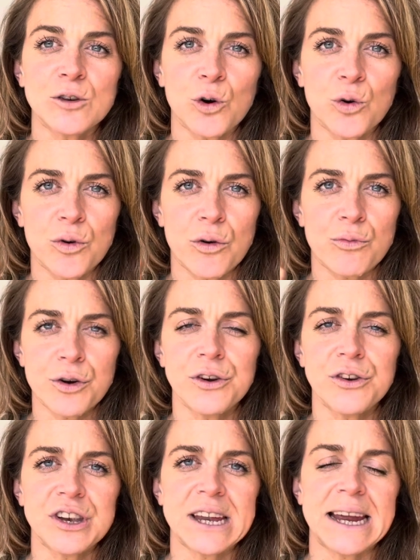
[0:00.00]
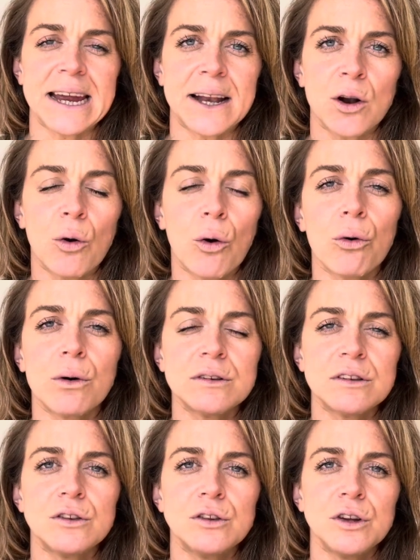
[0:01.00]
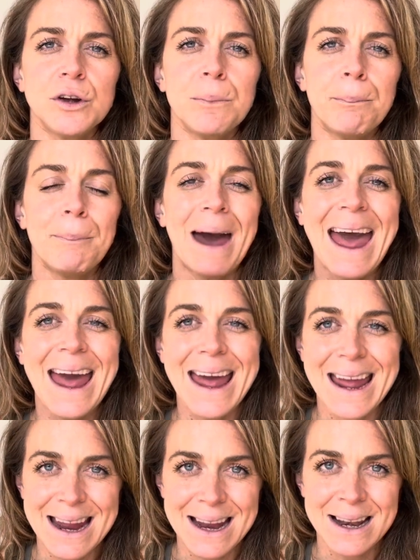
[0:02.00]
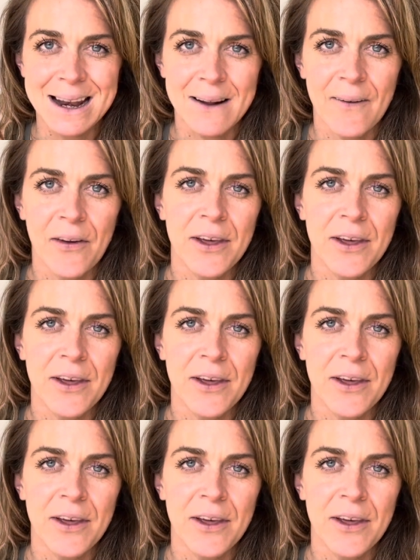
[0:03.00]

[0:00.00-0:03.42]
or a routine causes you pain